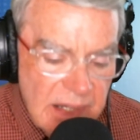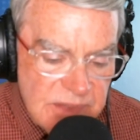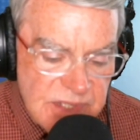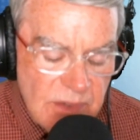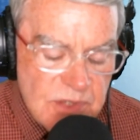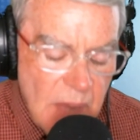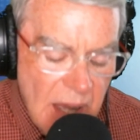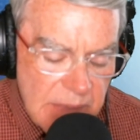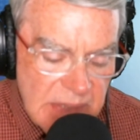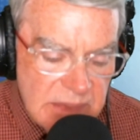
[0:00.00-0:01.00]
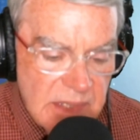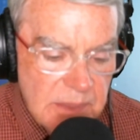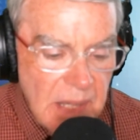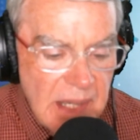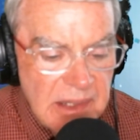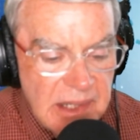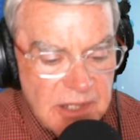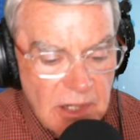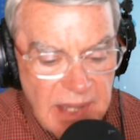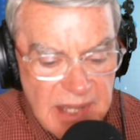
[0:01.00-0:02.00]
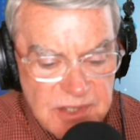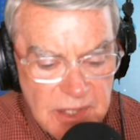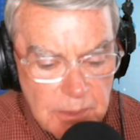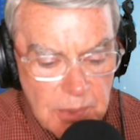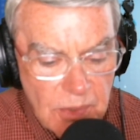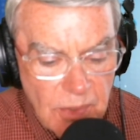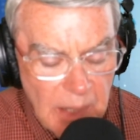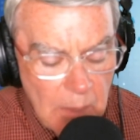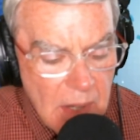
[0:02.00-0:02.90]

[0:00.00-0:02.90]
Sarah's mom and uh, and our guest on the program.